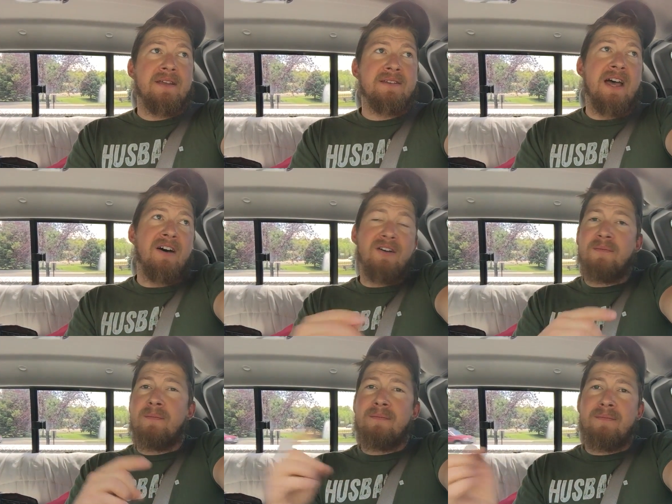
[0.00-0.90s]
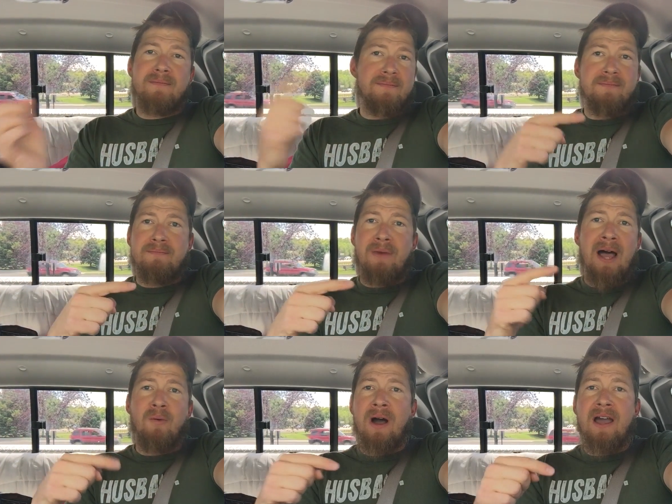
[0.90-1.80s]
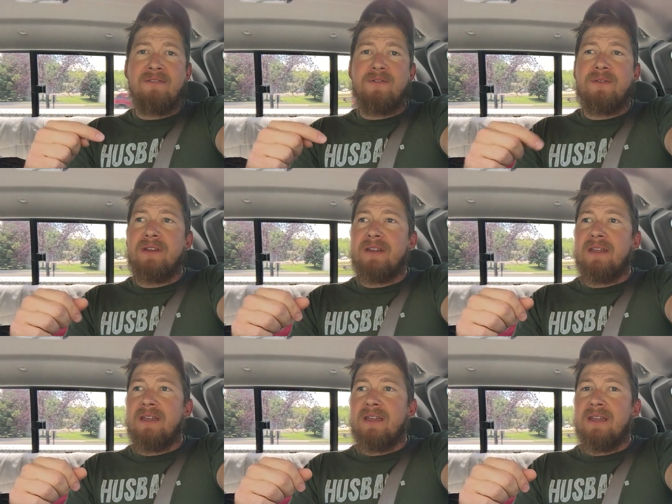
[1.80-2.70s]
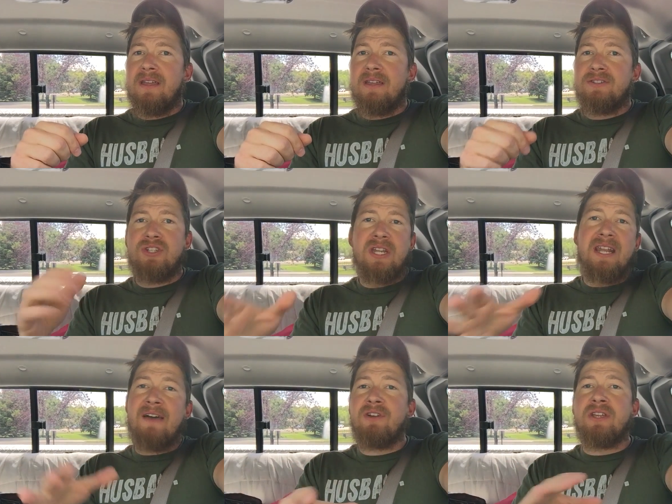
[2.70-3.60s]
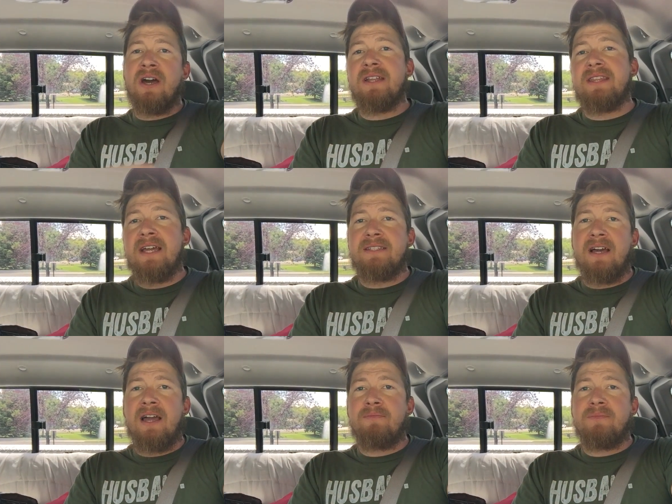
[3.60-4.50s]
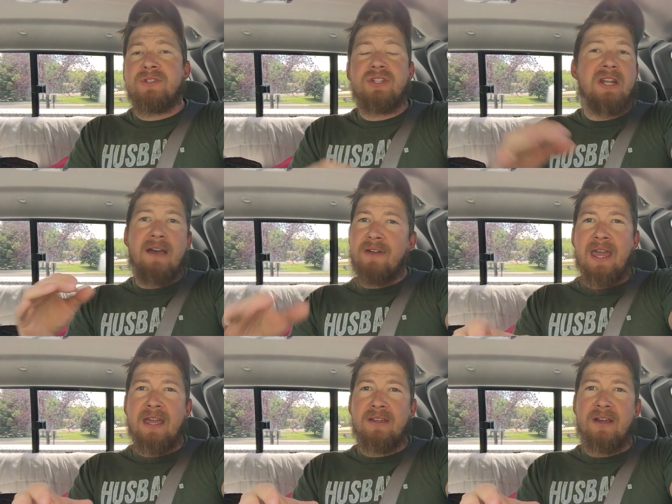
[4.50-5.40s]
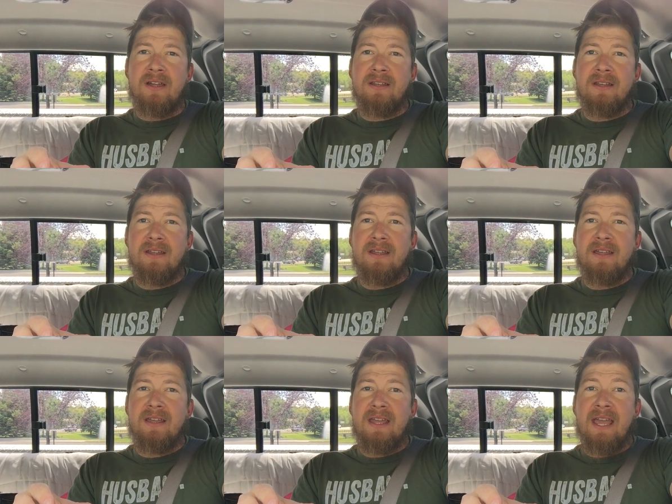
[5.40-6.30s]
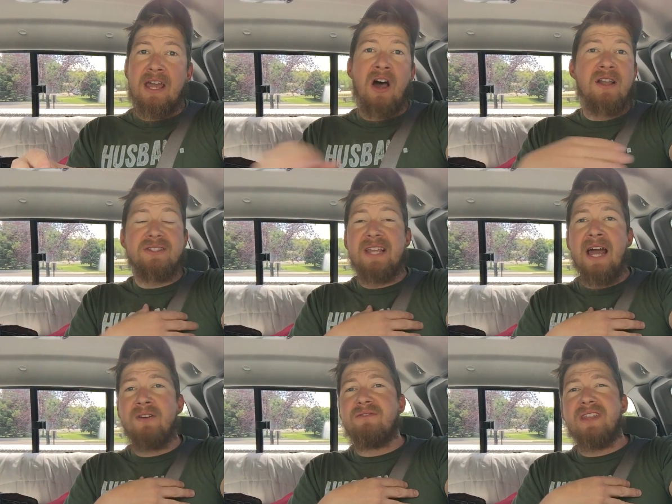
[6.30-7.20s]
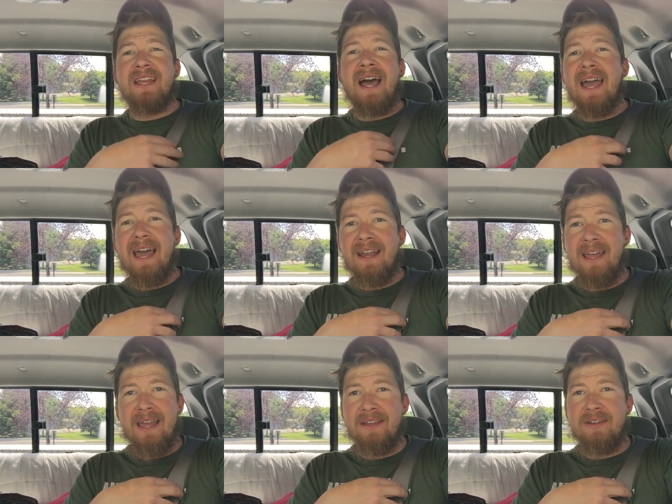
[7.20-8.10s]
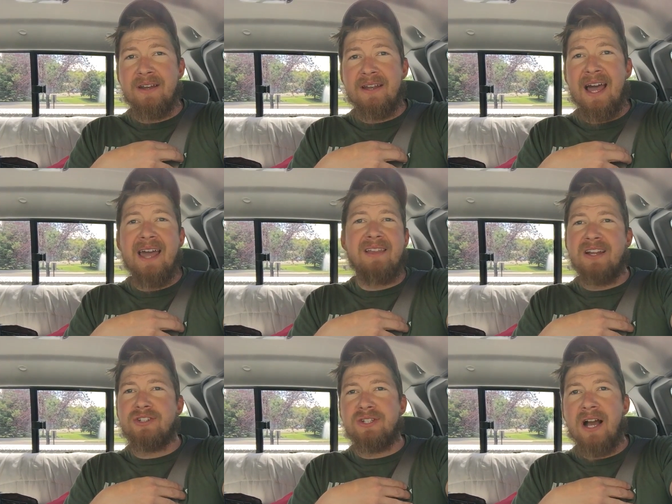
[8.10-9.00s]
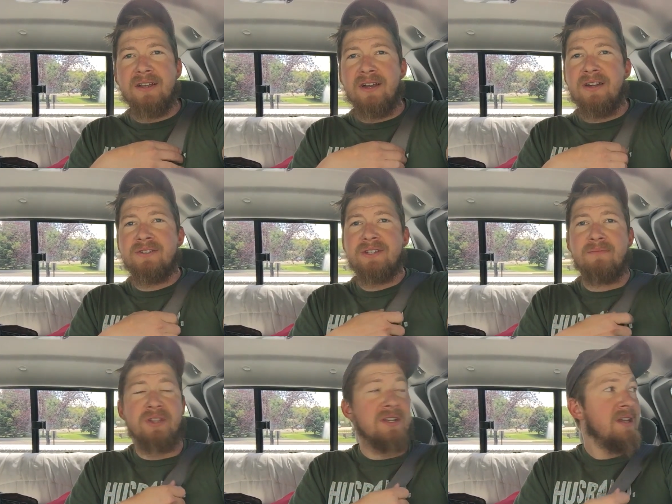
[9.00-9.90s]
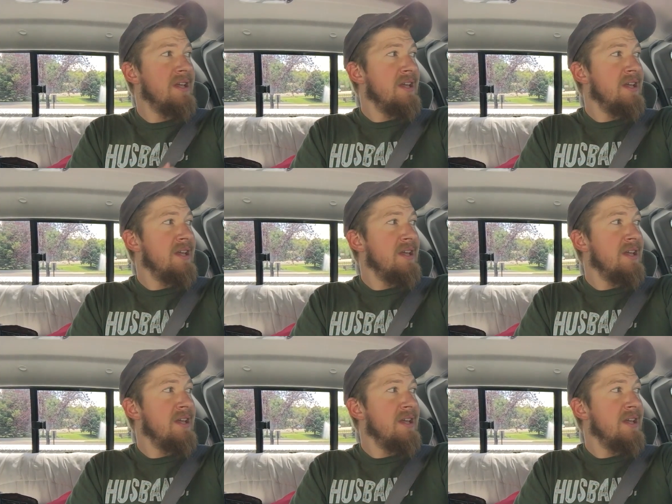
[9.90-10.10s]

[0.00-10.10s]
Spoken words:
Now, my wife, she didn't have a gun at that time. She didn't have a handgun. And honestly, I don't even think I had a handgun. I had like a shotgun or something.